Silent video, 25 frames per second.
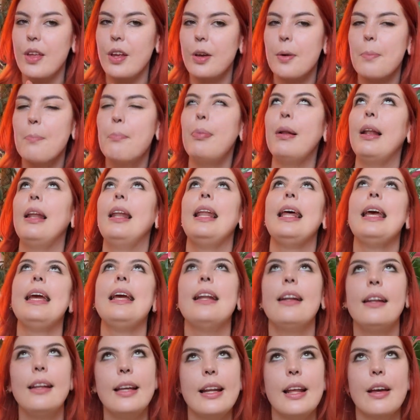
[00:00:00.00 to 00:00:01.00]

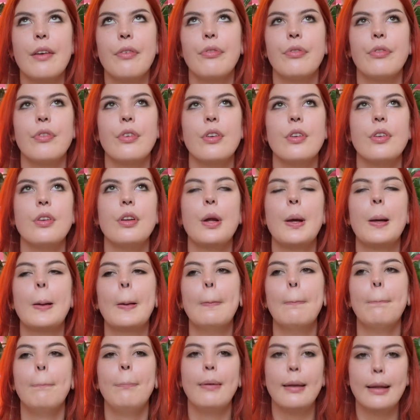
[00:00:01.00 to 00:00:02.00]
completely different?
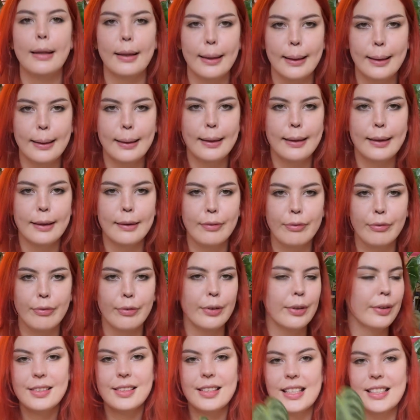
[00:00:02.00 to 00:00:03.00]
Completely
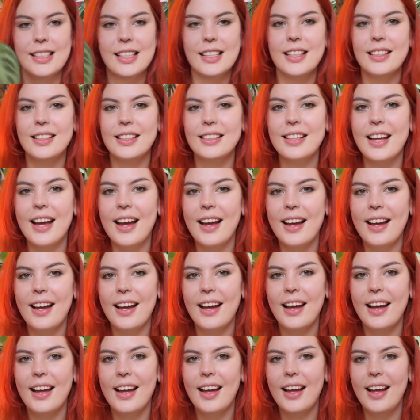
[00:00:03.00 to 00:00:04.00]
different. Da, da, da,
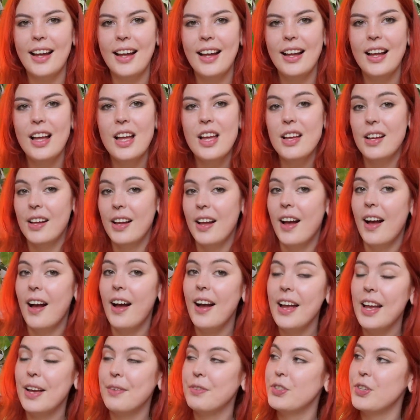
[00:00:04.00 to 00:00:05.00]
da.
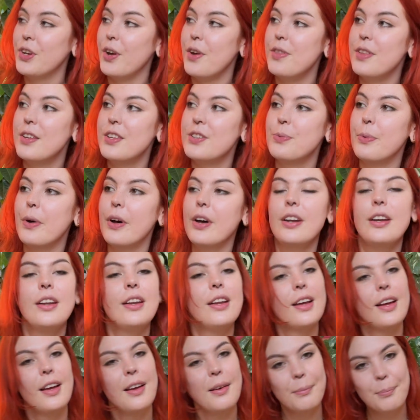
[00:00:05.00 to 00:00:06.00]
I have shown this one
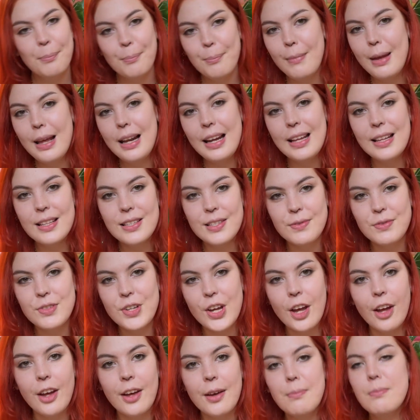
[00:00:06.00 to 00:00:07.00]
millions of
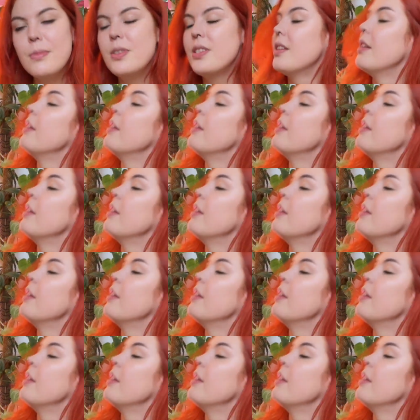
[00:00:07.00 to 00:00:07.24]
times